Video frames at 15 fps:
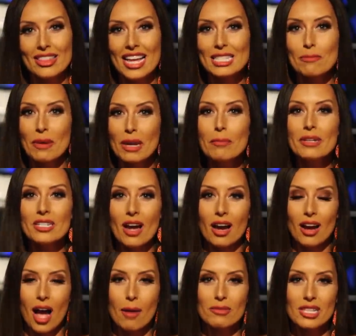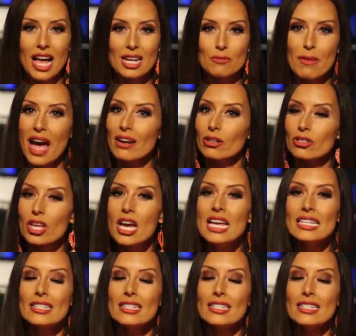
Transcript: That's Bambee dot com slash matters.